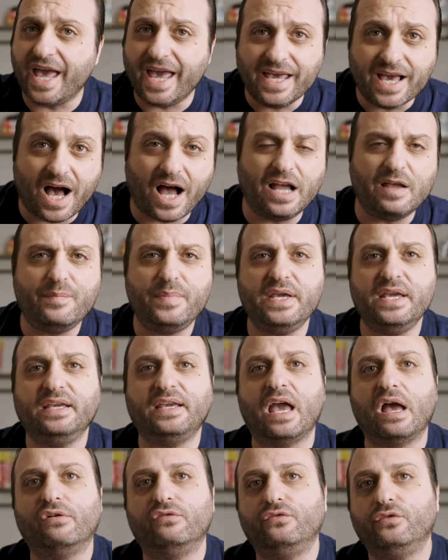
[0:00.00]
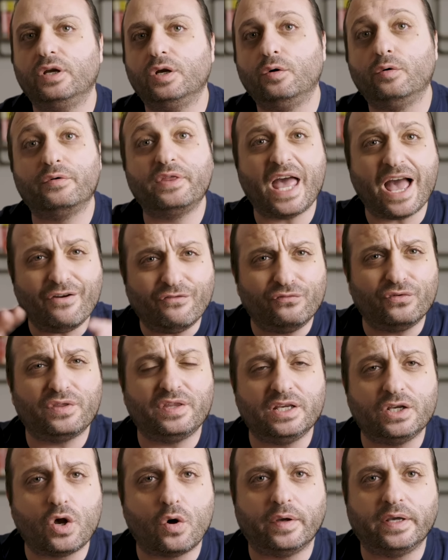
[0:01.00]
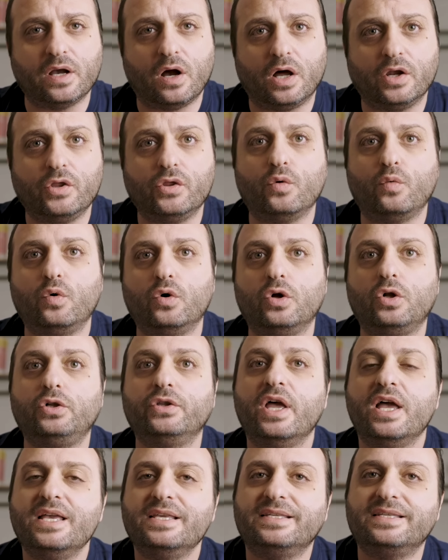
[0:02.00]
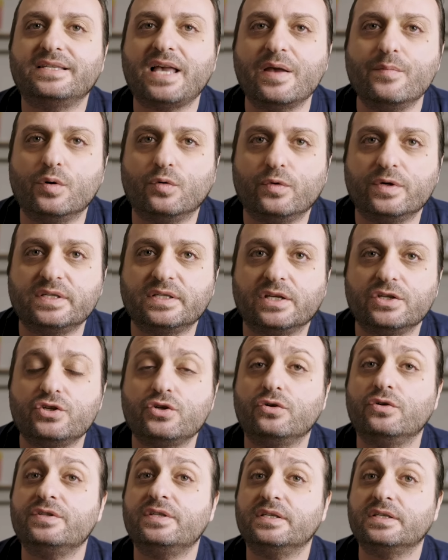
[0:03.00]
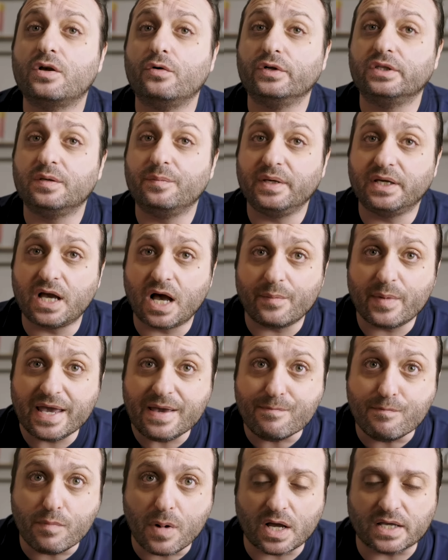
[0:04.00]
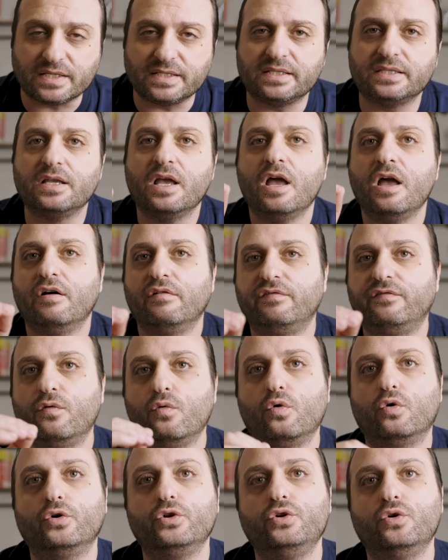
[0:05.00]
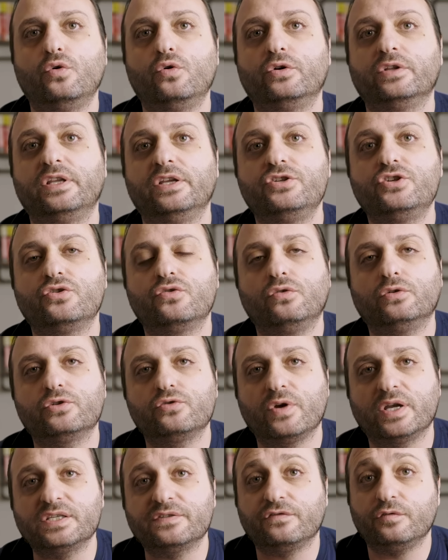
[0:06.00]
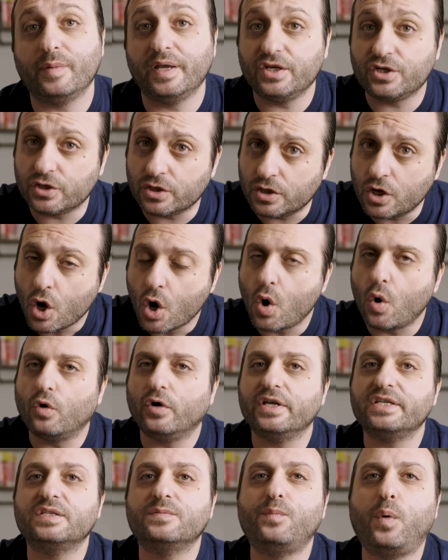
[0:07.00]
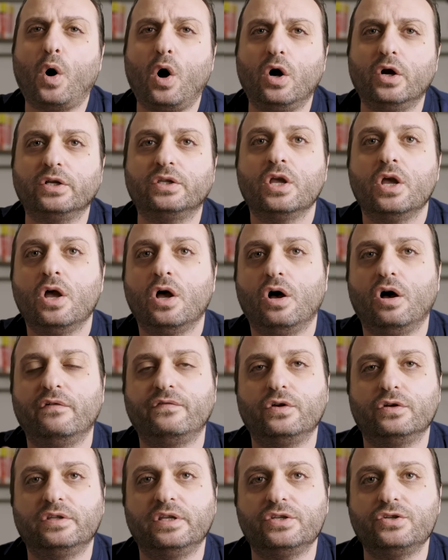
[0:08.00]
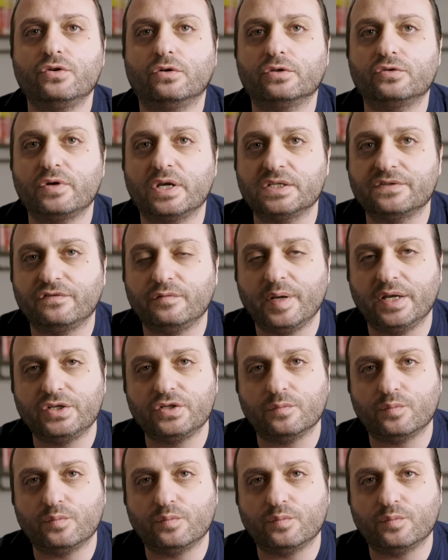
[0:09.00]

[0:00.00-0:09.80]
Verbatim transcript: AI being everywhere, with everything going on in the world, cyber risk insurance is going to become a must for your digital transformation or as part of your digital transformation